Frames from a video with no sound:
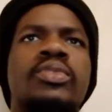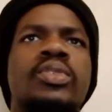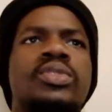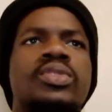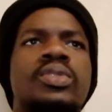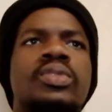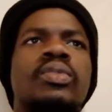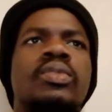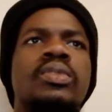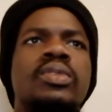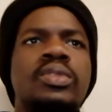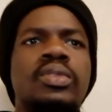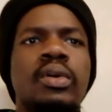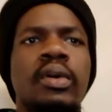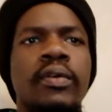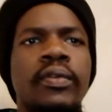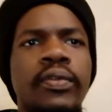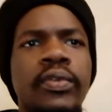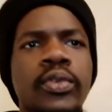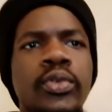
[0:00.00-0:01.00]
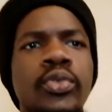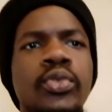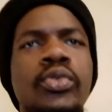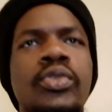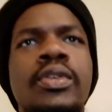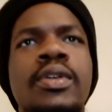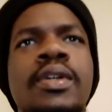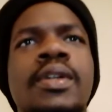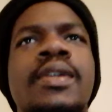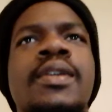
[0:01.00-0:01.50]
just go into a few
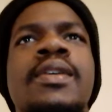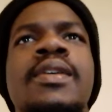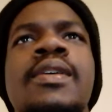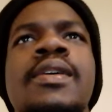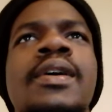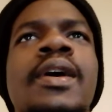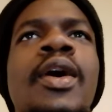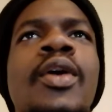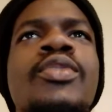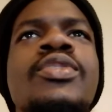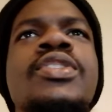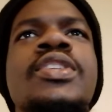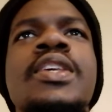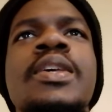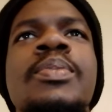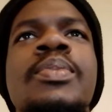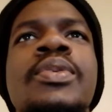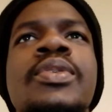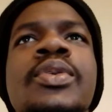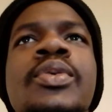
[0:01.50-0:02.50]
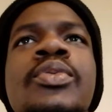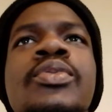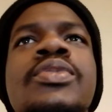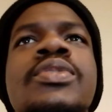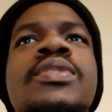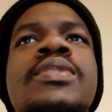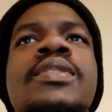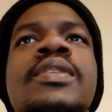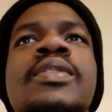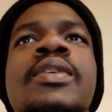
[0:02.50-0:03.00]
housekeeping notes.